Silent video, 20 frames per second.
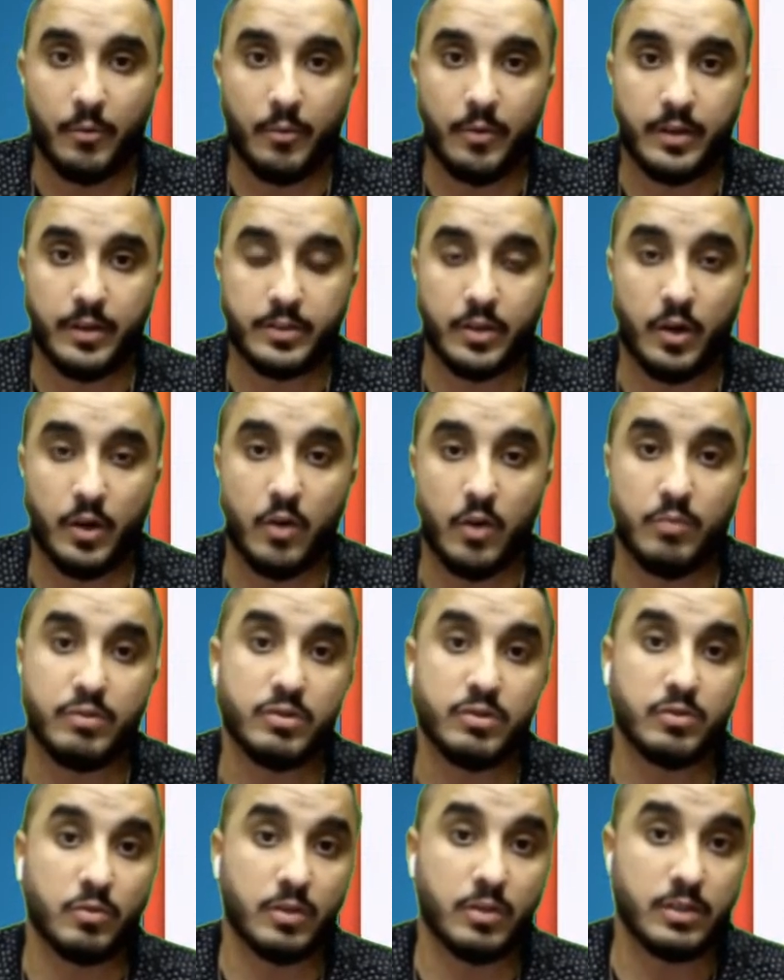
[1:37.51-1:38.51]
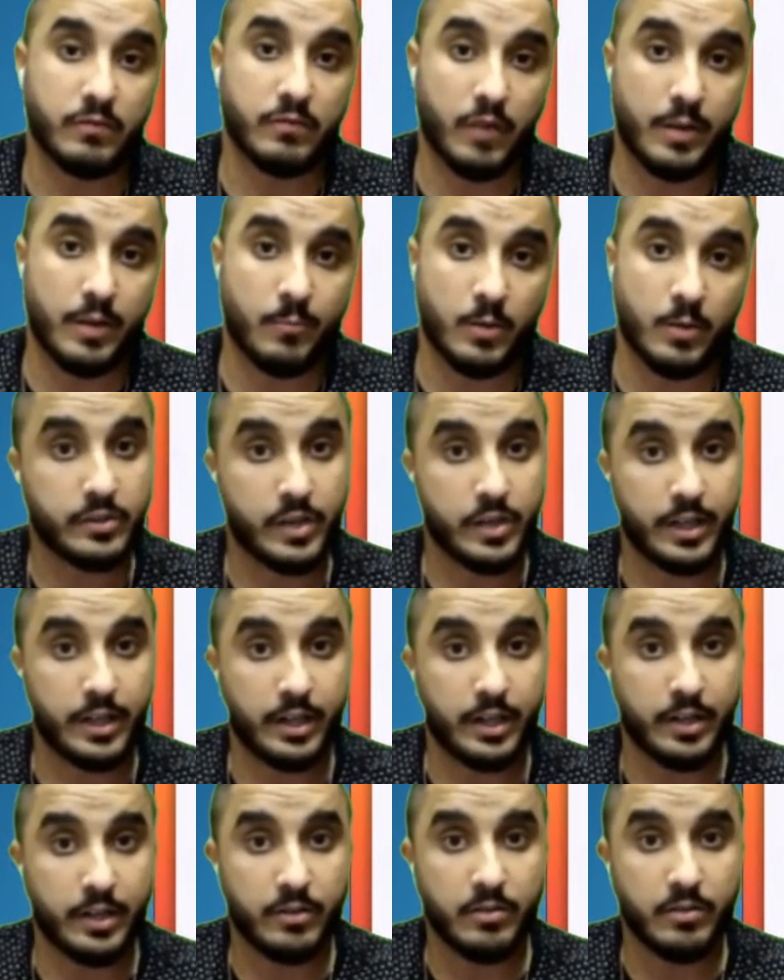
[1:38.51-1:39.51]
It's an open source framework,
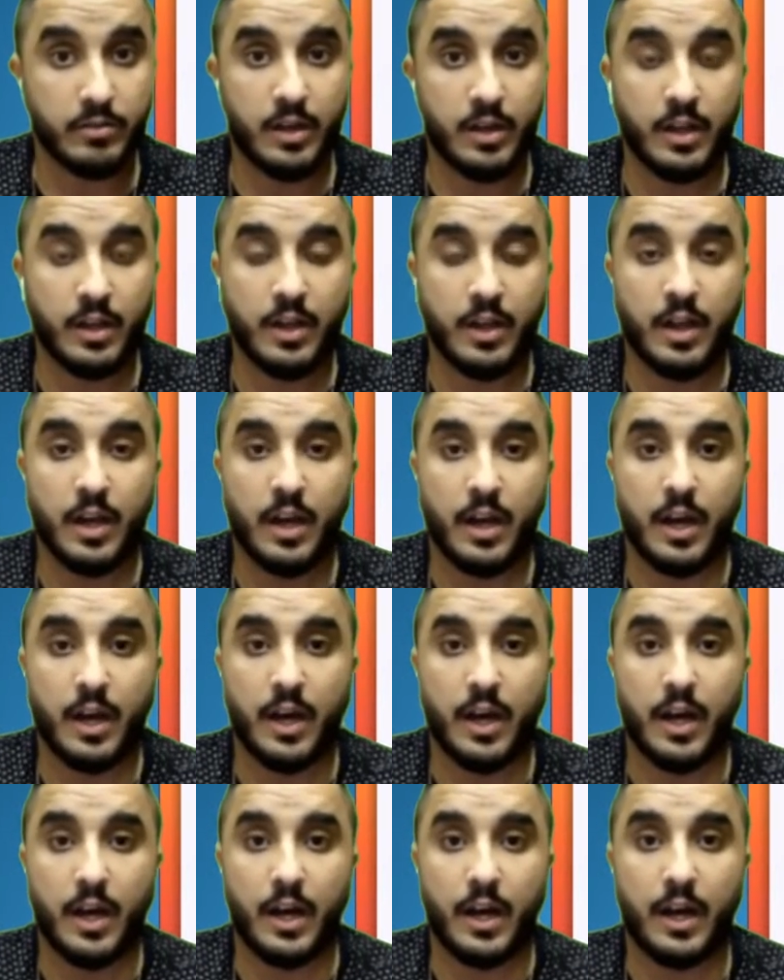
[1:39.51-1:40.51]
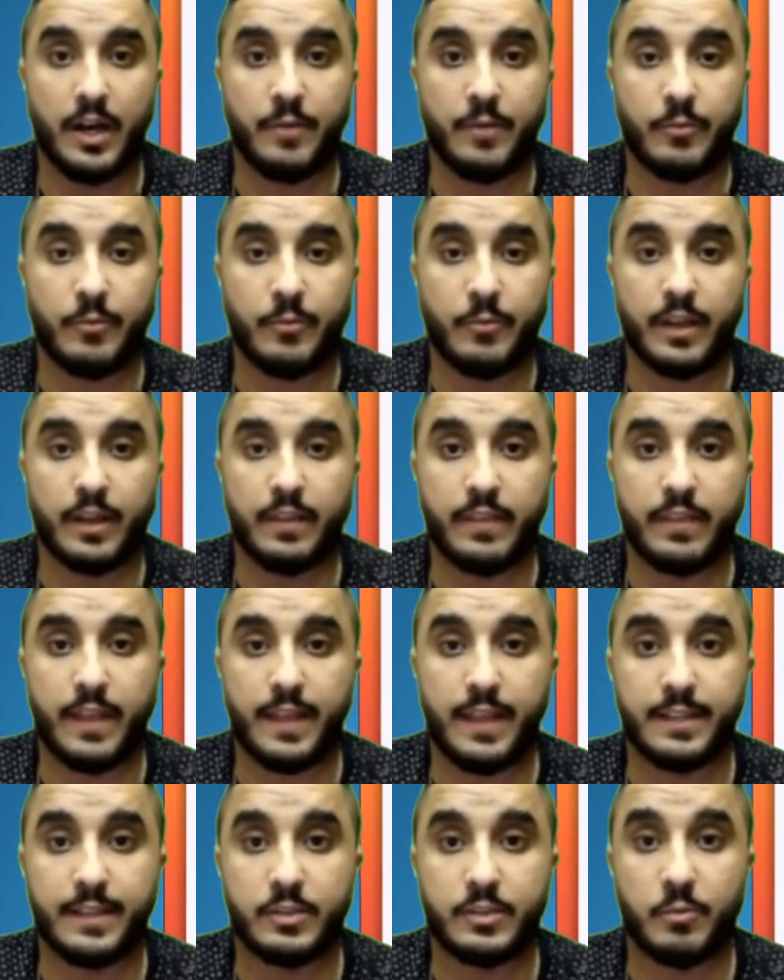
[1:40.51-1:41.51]
just like Django. And we
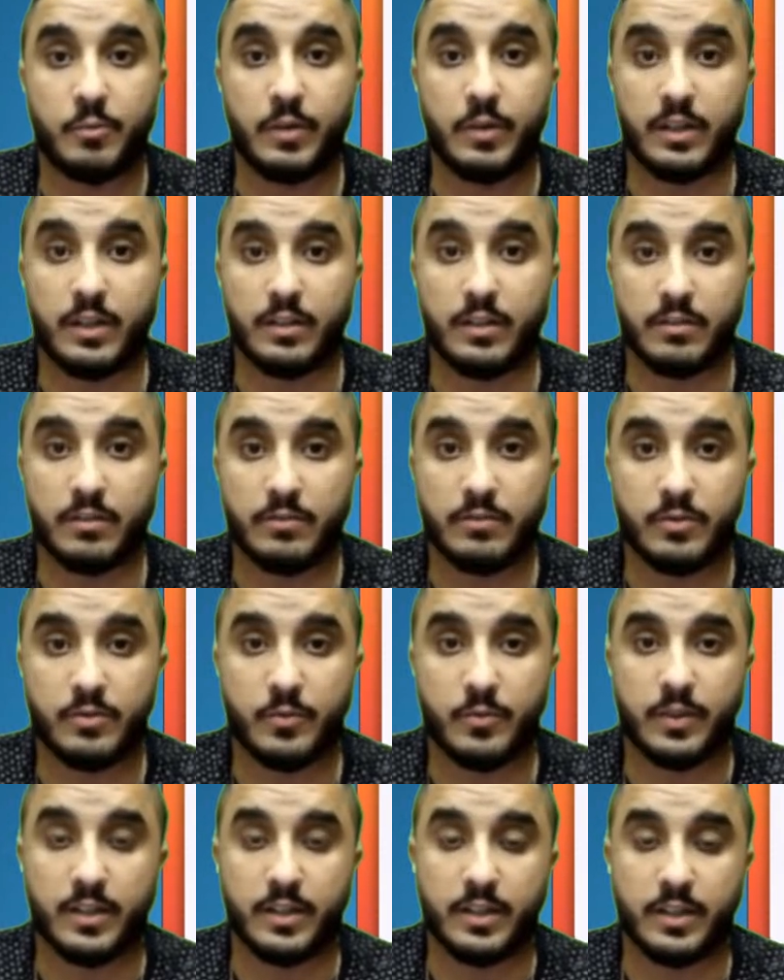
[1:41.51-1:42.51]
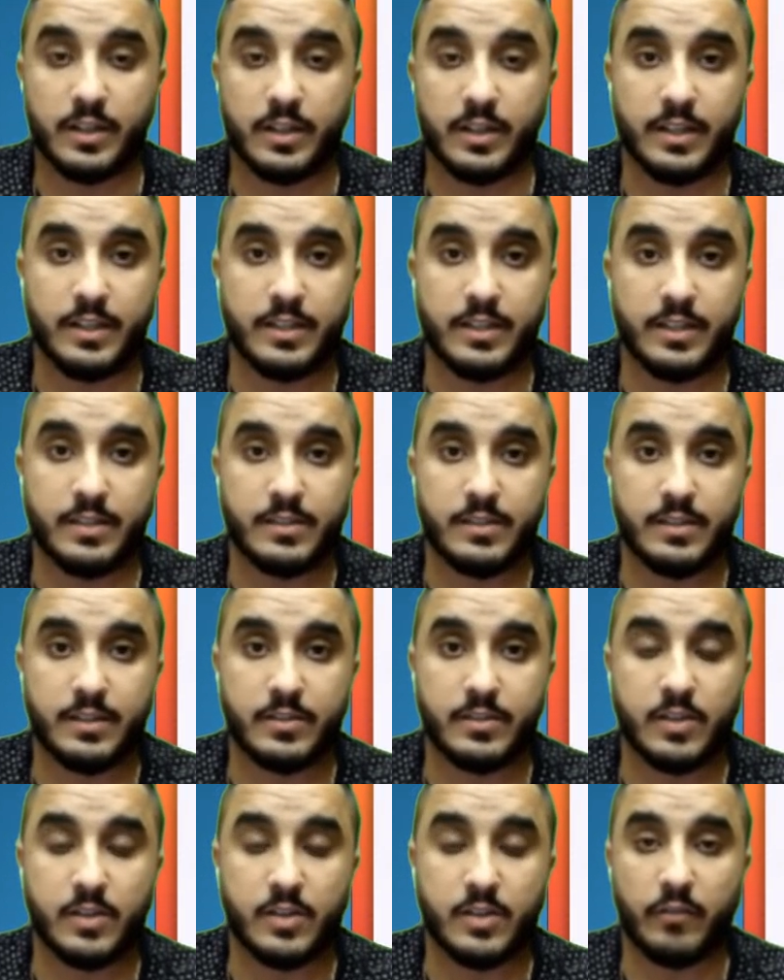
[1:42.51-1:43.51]
can thank Twitter. Twitter is
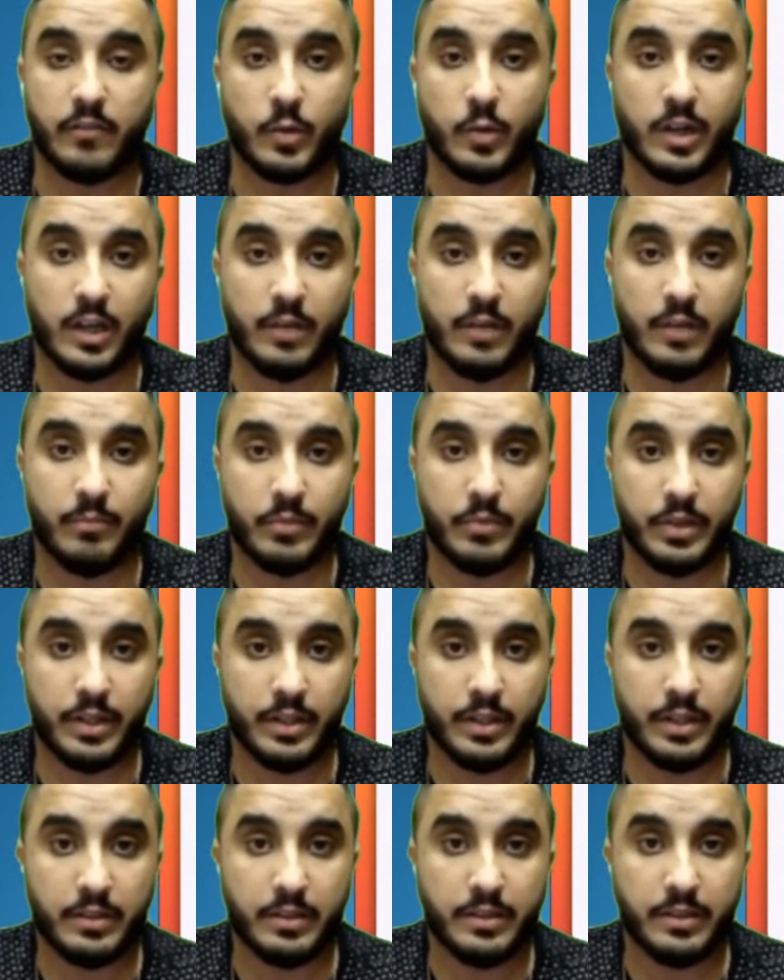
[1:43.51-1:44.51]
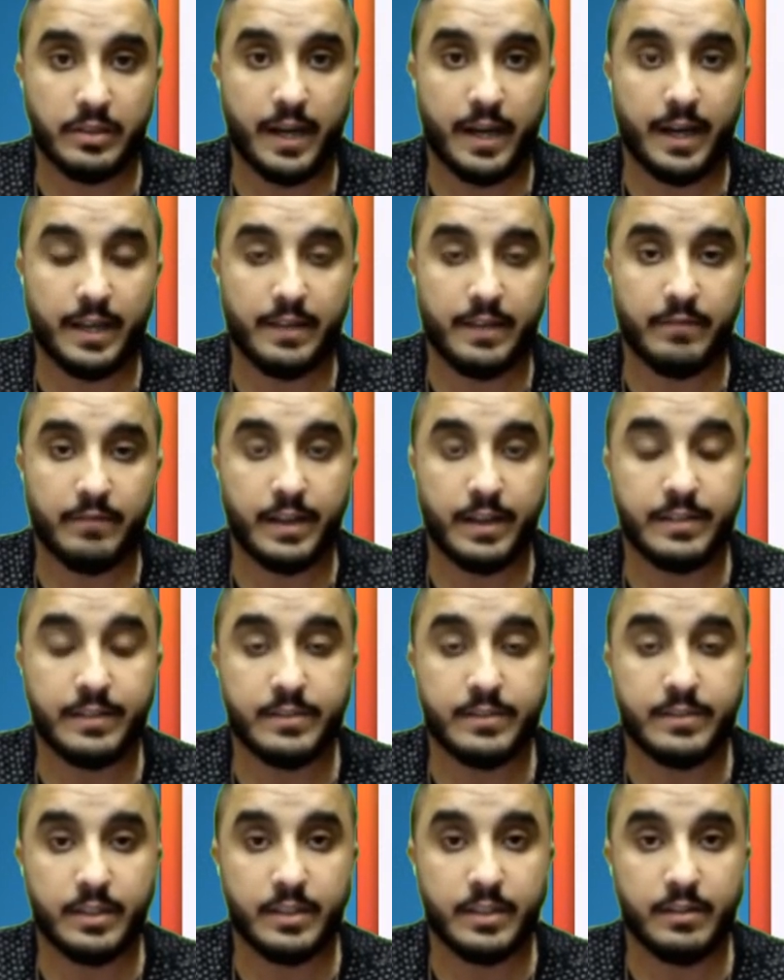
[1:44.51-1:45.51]
the software company that
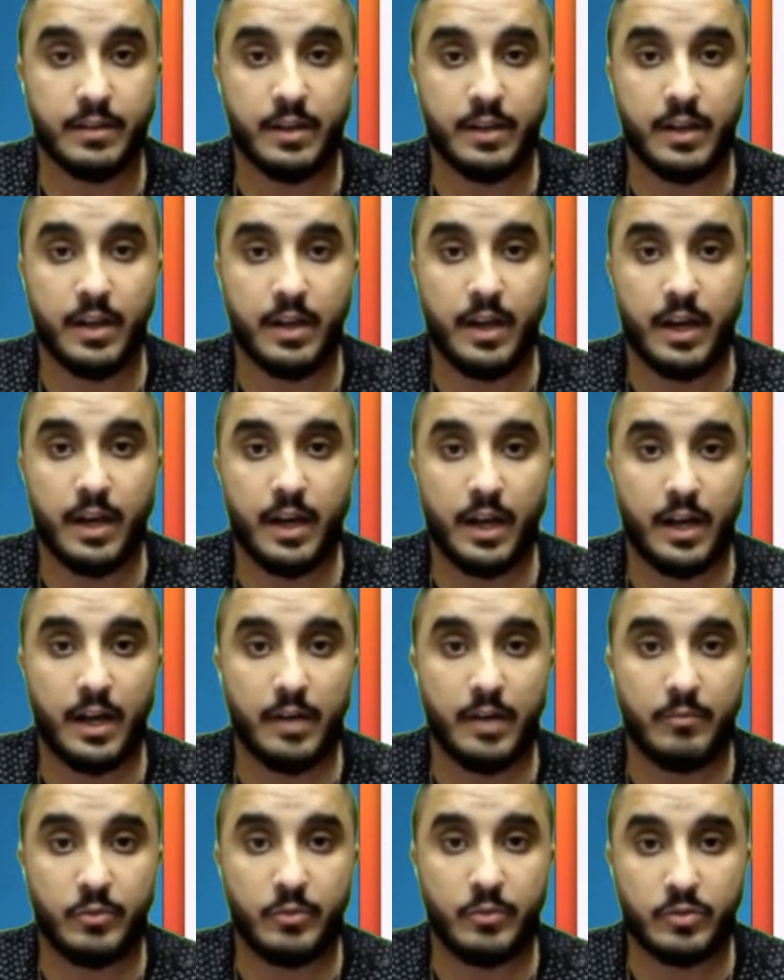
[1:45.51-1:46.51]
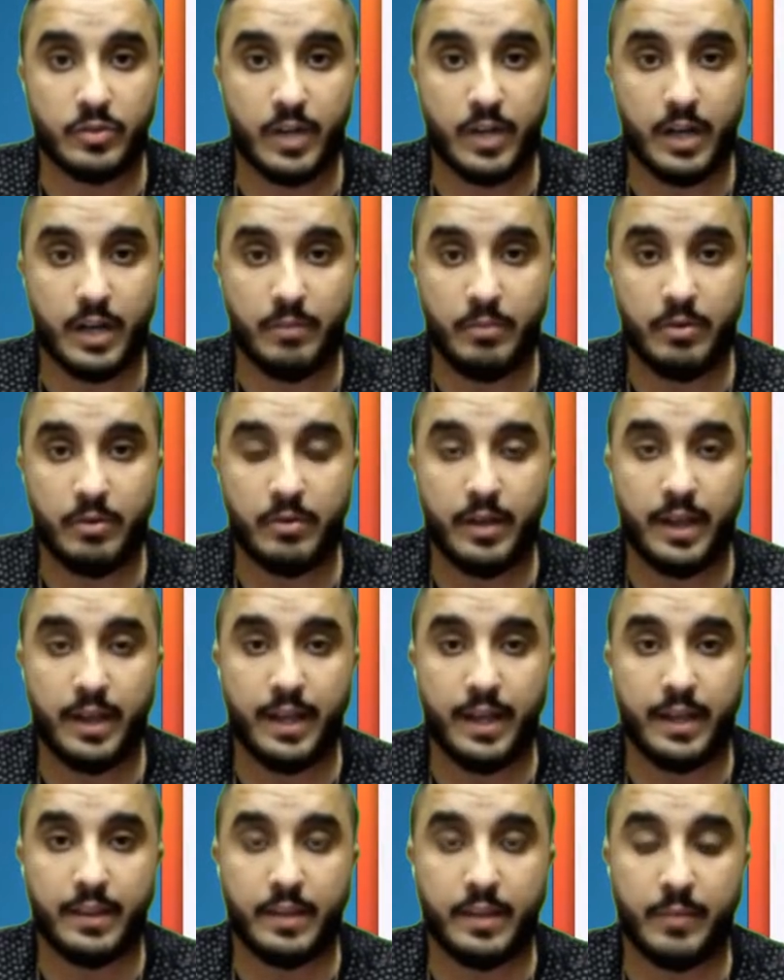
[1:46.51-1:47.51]
invented Bootstrap,
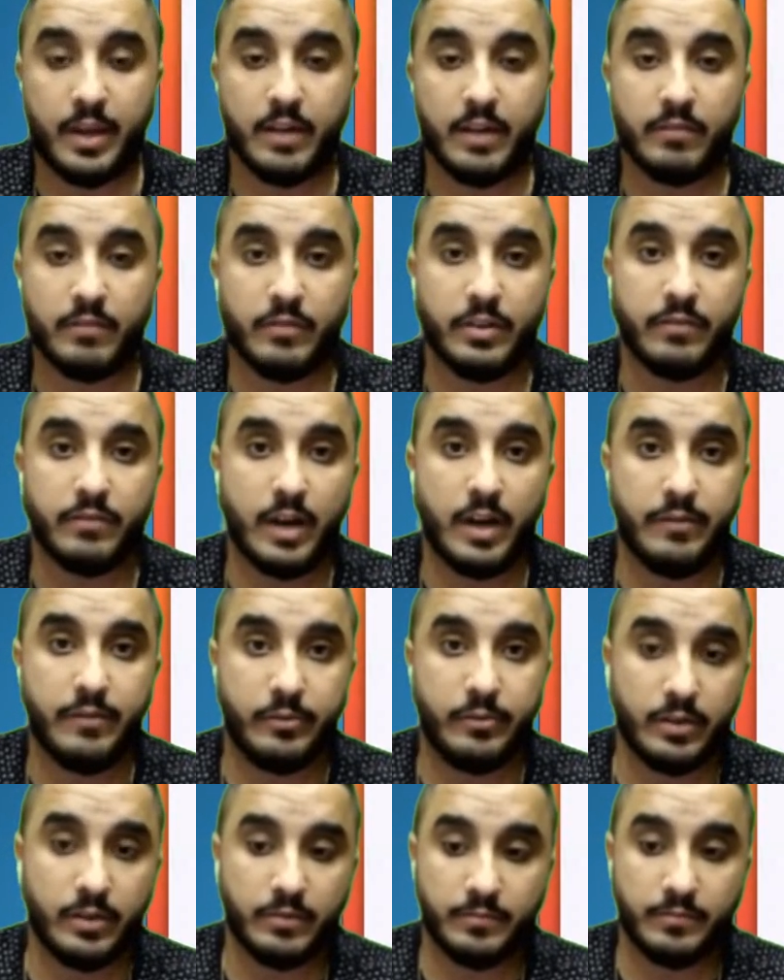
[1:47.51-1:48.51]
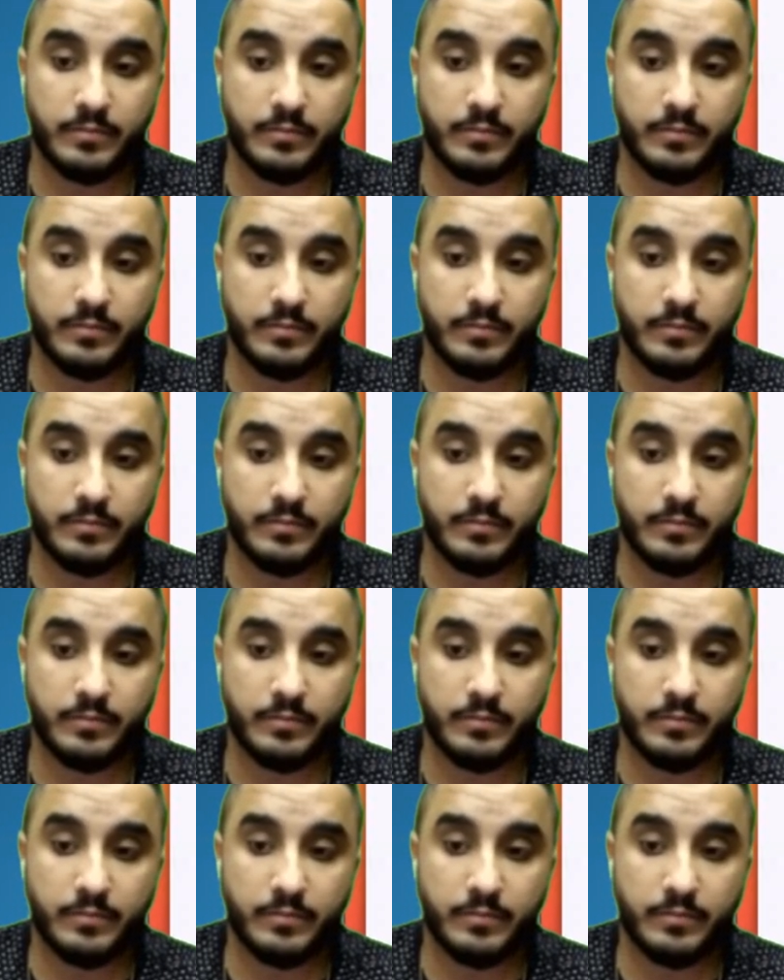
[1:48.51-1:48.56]
and they made it free for everyone.